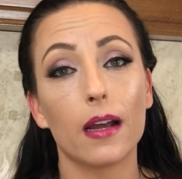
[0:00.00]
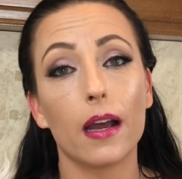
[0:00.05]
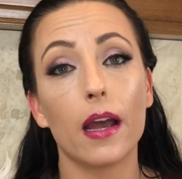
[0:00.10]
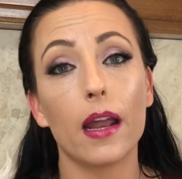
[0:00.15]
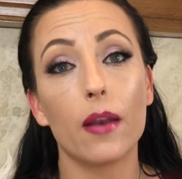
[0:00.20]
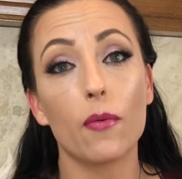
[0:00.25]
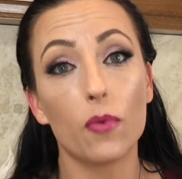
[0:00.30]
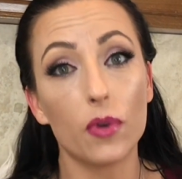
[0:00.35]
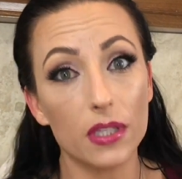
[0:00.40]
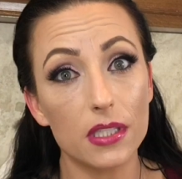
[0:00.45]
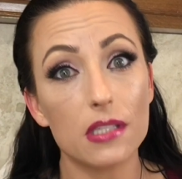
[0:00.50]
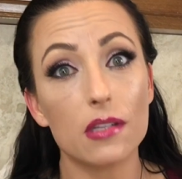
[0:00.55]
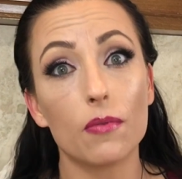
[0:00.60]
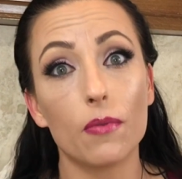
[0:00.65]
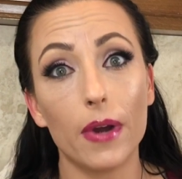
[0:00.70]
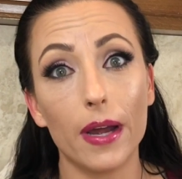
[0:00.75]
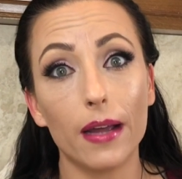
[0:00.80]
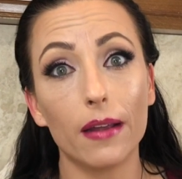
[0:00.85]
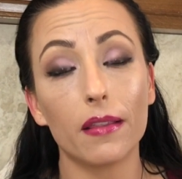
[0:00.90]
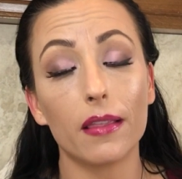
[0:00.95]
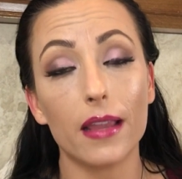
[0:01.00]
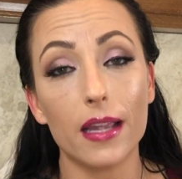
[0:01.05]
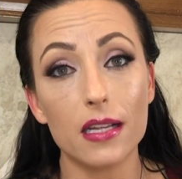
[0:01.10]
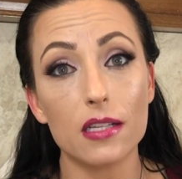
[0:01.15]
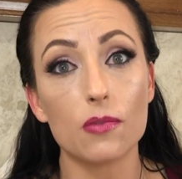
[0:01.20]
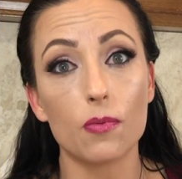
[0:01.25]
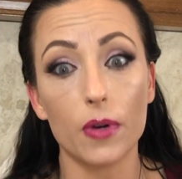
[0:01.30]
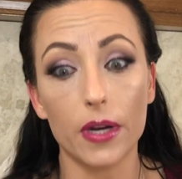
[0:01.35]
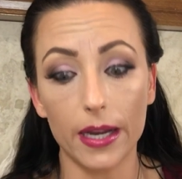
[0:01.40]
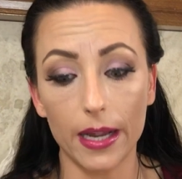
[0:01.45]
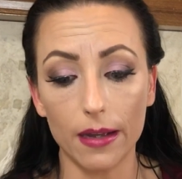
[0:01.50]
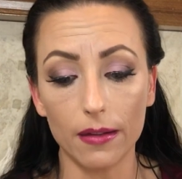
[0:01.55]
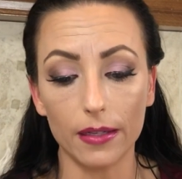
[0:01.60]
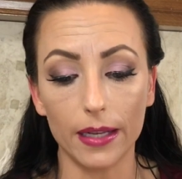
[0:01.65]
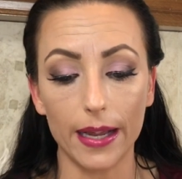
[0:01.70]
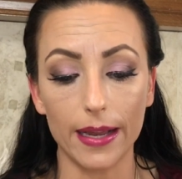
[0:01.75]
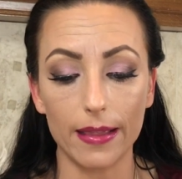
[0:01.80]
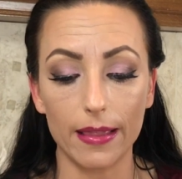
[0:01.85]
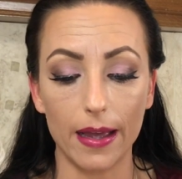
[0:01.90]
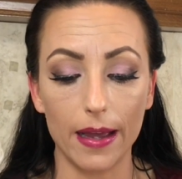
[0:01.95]
And once in a while, things work out
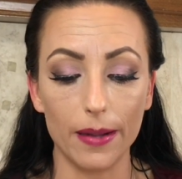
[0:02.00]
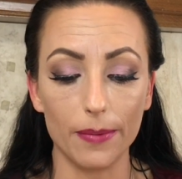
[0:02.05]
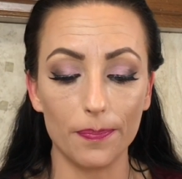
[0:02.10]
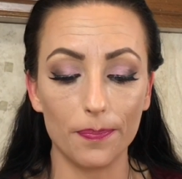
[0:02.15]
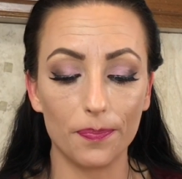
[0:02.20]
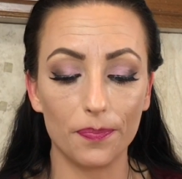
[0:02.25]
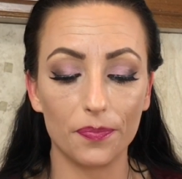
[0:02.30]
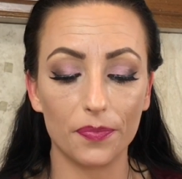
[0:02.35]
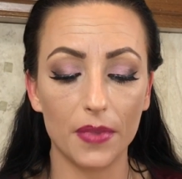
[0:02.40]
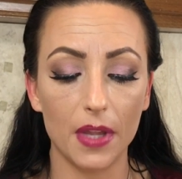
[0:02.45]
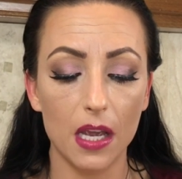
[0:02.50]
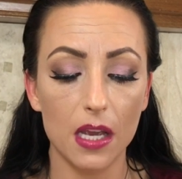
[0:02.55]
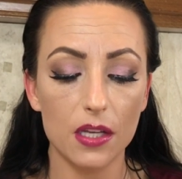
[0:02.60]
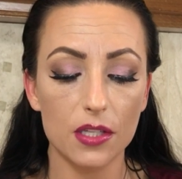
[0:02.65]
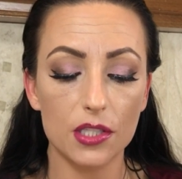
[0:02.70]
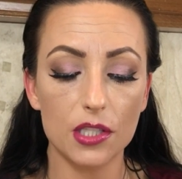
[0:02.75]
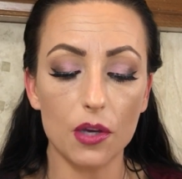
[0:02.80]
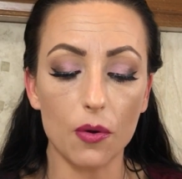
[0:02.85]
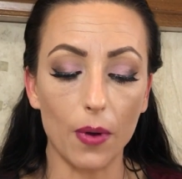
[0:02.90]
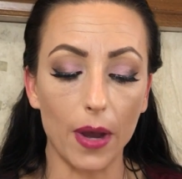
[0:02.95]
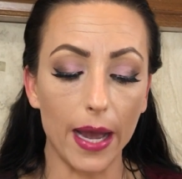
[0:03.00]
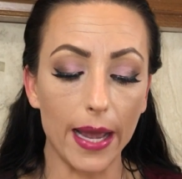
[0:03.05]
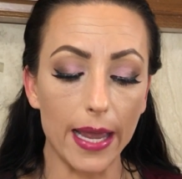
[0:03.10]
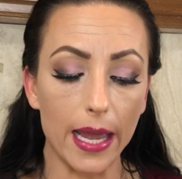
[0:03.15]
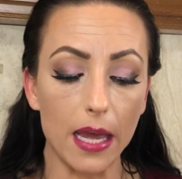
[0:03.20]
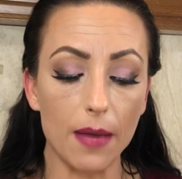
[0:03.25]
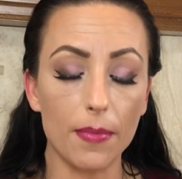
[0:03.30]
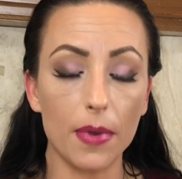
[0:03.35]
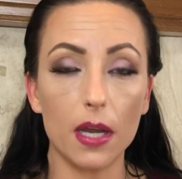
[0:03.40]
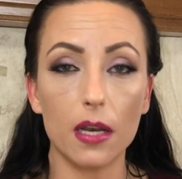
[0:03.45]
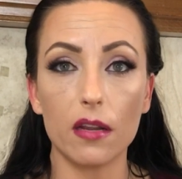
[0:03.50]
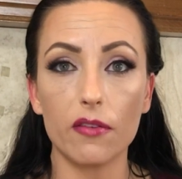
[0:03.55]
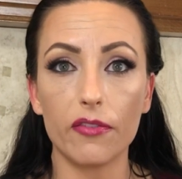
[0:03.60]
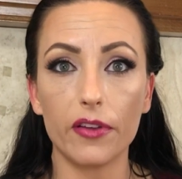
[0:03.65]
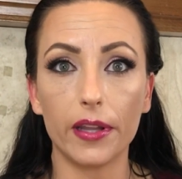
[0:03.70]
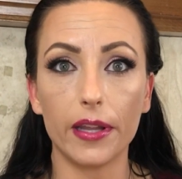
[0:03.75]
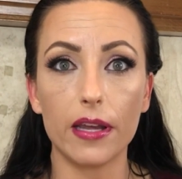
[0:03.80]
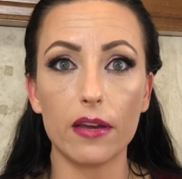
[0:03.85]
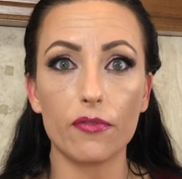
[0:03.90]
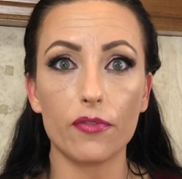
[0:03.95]
like that. So I am an
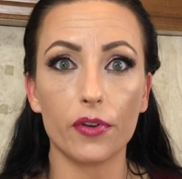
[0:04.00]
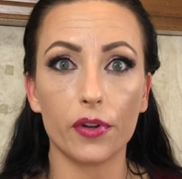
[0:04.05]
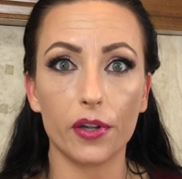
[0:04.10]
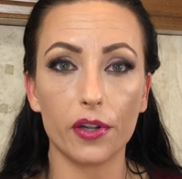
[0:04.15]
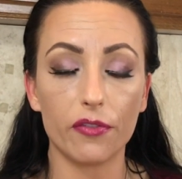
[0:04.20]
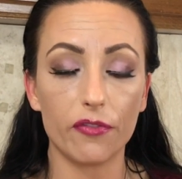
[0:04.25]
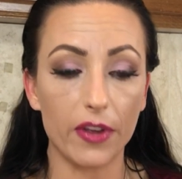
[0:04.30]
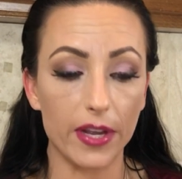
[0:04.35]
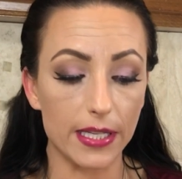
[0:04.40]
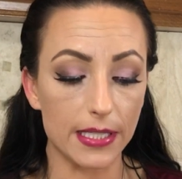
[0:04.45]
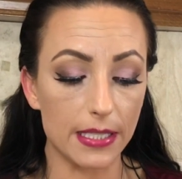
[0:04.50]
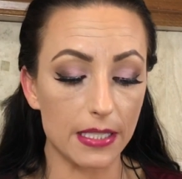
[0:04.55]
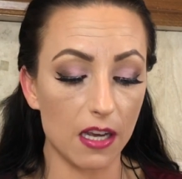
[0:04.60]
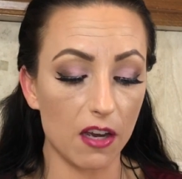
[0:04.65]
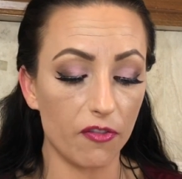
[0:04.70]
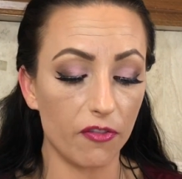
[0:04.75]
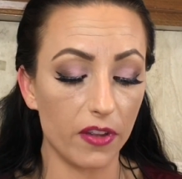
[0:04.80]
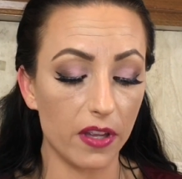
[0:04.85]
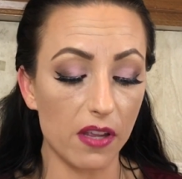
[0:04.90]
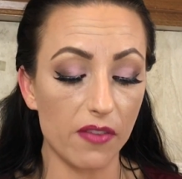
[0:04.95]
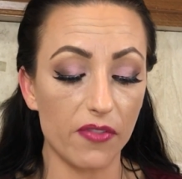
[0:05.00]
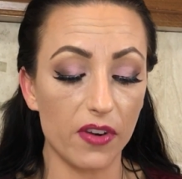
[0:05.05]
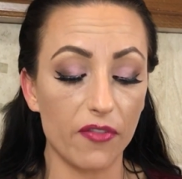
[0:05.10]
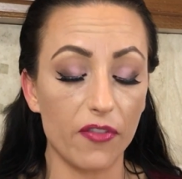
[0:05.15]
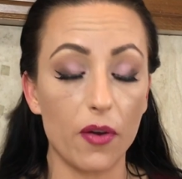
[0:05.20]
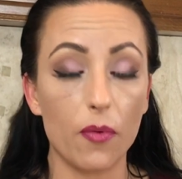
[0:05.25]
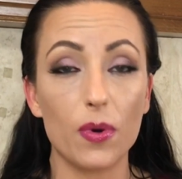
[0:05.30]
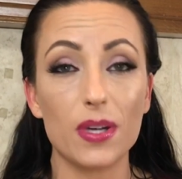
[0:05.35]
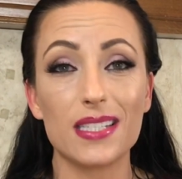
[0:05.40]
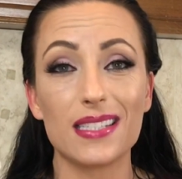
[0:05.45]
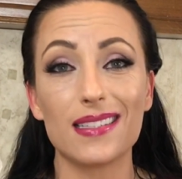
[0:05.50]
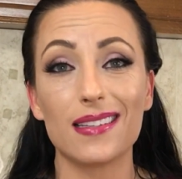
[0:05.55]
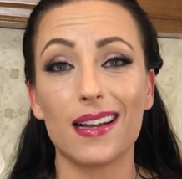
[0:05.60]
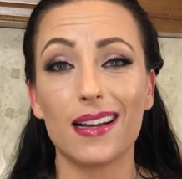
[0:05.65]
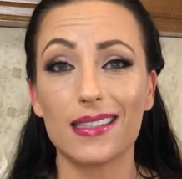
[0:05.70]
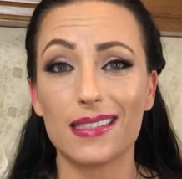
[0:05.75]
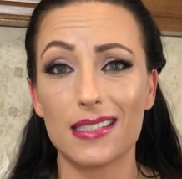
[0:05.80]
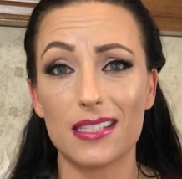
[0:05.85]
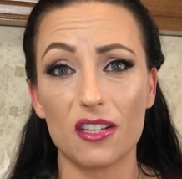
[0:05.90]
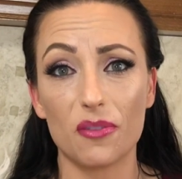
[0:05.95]
affiliate for Good Face Stuff. Even if I
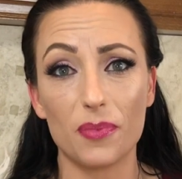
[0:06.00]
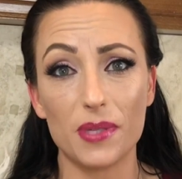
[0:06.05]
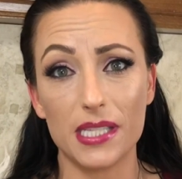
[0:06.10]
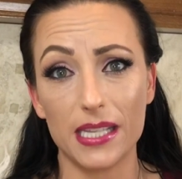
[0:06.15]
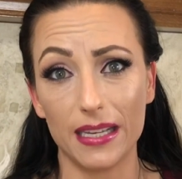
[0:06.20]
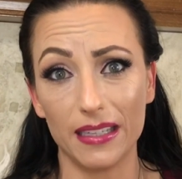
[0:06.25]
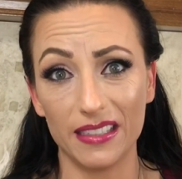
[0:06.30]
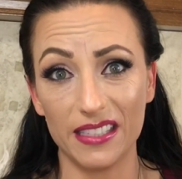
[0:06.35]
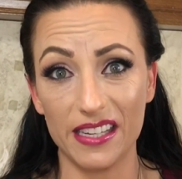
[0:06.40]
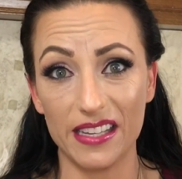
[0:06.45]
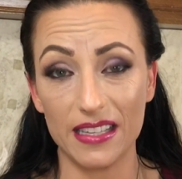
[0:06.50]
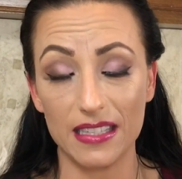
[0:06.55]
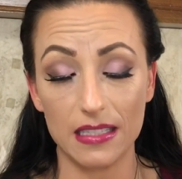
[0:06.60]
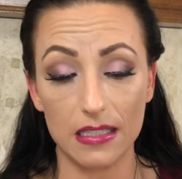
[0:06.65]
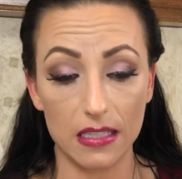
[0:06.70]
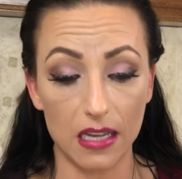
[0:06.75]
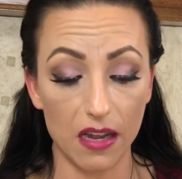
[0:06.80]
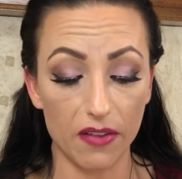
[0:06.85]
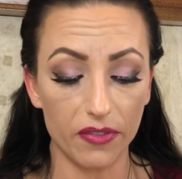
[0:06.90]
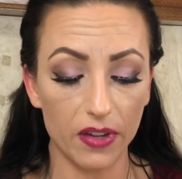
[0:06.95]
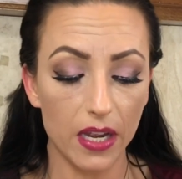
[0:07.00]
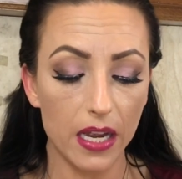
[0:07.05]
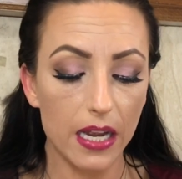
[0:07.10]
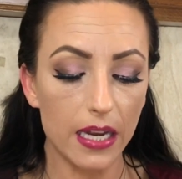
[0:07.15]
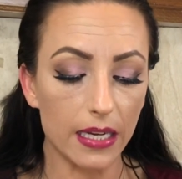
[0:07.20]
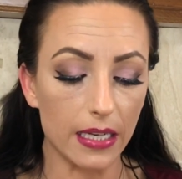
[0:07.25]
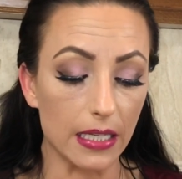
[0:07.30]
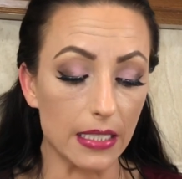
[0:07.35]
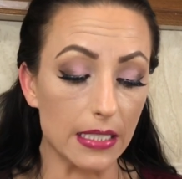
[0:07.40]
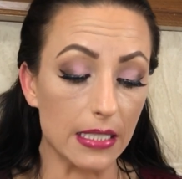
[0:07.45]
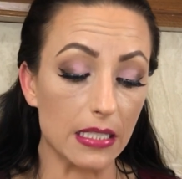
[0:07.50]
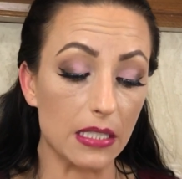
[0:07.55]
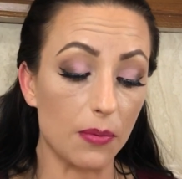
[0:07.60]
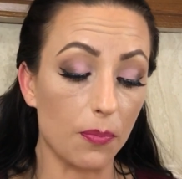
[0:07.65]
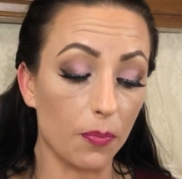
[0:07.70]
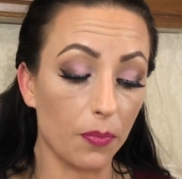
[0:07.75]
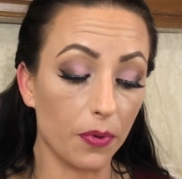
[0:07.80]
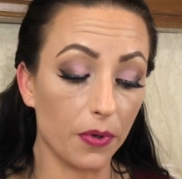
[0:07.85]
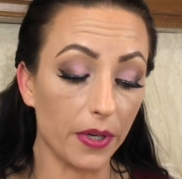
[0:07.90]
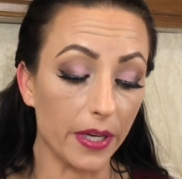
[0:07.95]
wasn't, I'd still be telling you this stuff because it's
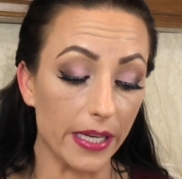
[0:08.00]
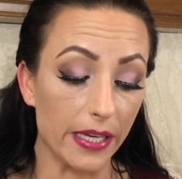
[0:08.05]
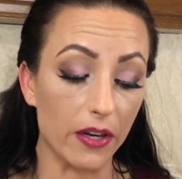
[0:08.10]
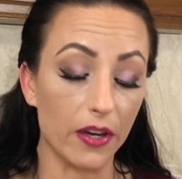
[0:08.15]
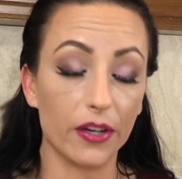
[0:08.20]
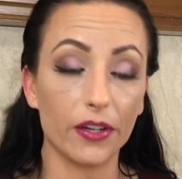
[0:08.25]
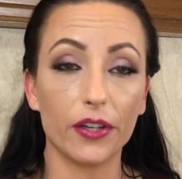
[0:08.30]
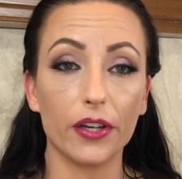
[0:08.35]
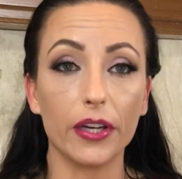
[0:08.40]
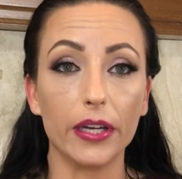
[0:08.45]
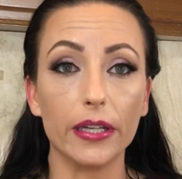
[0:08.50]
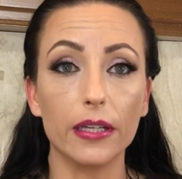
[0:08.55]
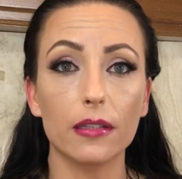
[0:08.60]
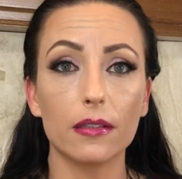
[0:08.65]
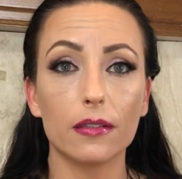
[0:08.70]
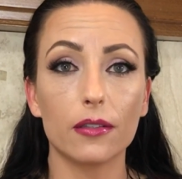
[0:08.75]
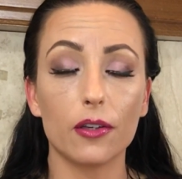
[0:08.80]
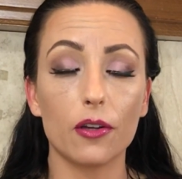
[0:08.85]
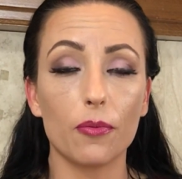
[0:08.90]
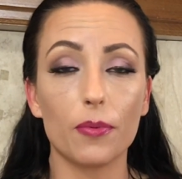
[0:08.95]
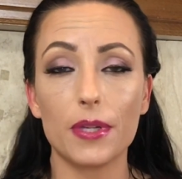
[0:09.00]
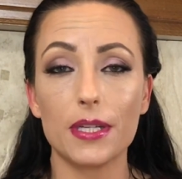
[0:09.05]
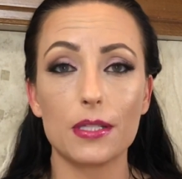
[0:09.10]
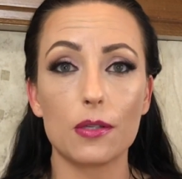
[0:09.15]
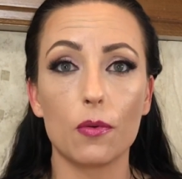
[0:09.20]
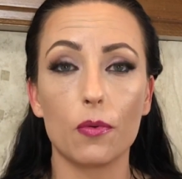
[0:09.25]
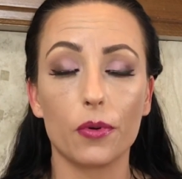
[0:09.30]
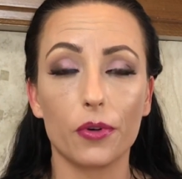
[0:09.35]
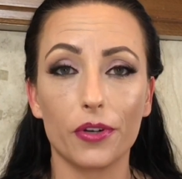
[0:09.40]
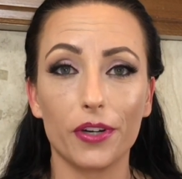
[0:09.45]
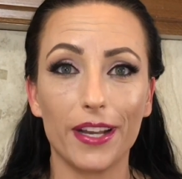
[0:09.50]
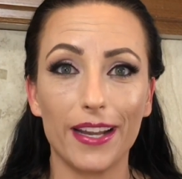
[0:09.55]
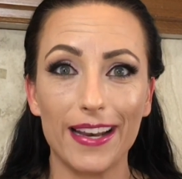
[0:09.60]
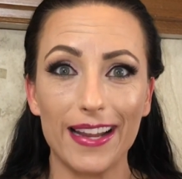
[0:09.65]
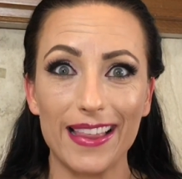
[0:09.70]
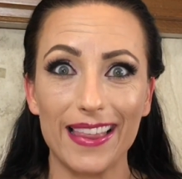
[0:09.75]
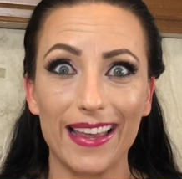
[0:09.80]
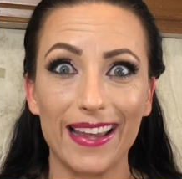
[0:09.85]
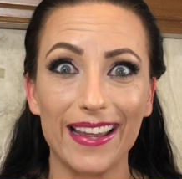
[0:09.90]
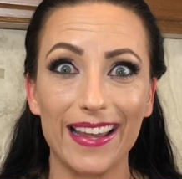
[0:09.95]
pretty darn good. Nobody's ordered
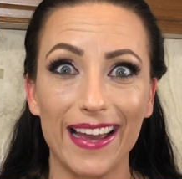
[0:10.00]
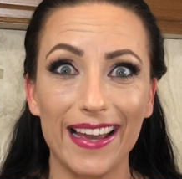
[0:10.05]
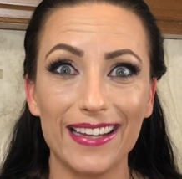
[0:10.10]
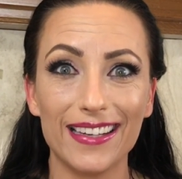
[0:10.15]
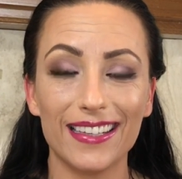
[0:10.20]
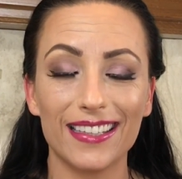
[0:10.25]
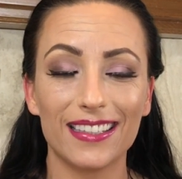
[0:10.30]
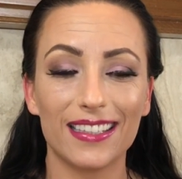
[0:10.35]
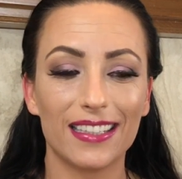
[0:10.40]
anything yet